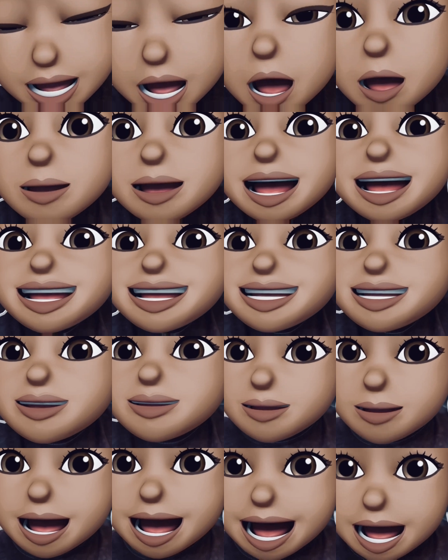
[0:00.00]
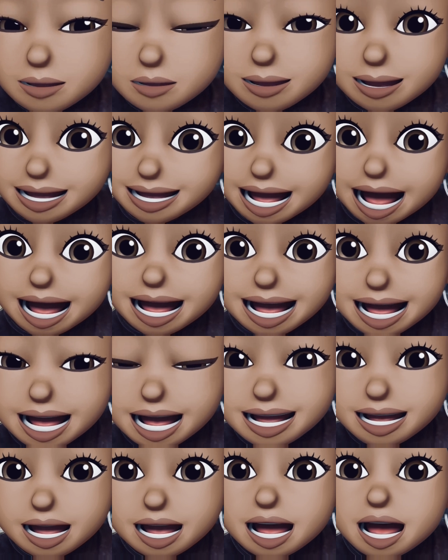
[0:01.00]
Okay, this is what happened.
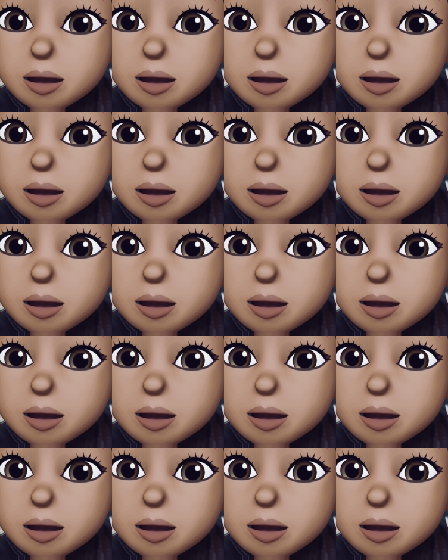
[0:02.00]
Zaire